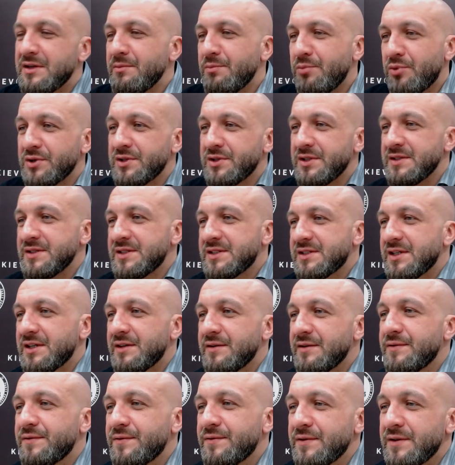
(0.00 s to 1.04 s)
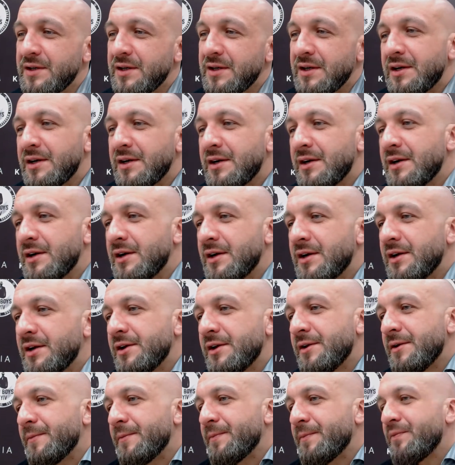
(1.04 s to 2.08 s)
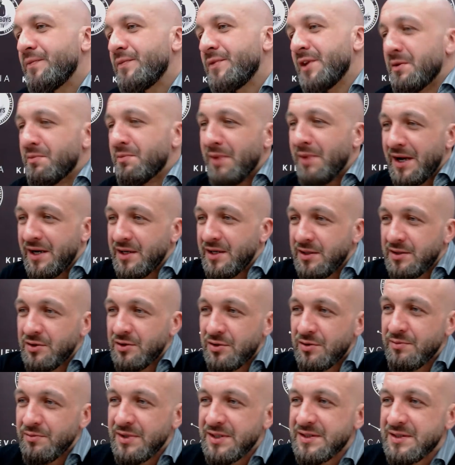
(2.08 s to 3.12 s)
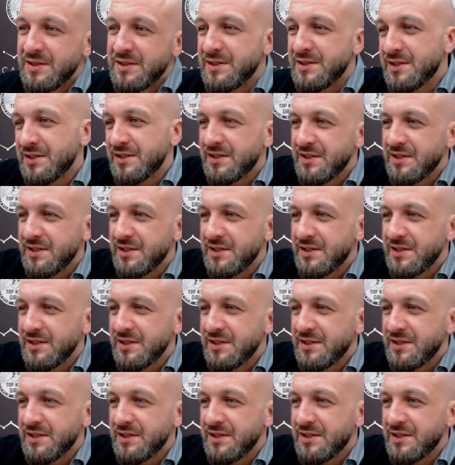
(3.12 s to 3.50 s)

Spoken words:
important stuff. They're minding their own business. I